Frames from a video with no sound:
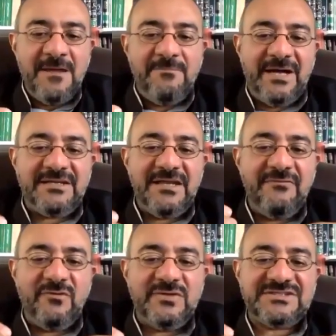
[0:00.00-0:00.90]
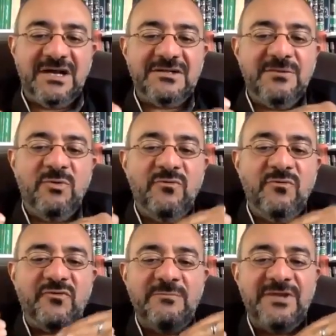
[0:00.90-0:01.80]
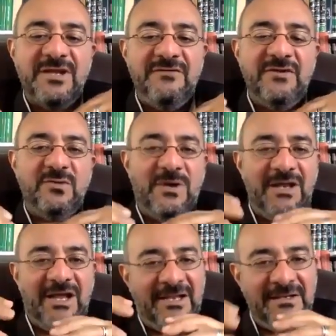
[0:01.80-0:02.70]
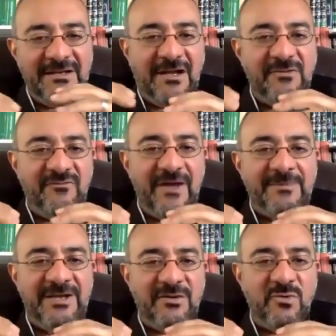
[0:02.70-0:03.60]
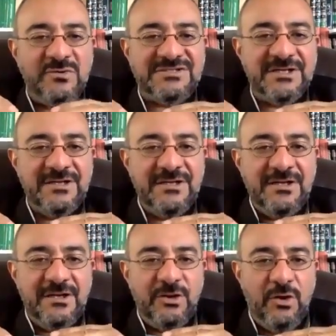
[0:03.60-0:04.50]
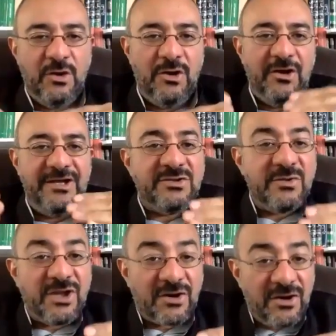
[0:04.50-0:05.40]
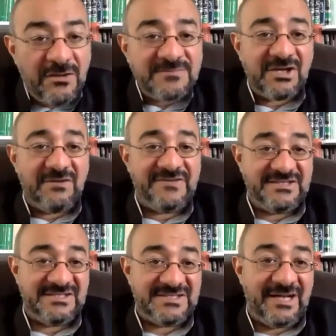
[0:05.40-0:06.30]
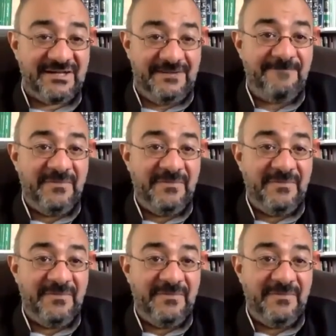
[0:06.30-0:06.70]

But if we start to move from the individual and kind of family rules law into the realms of the society,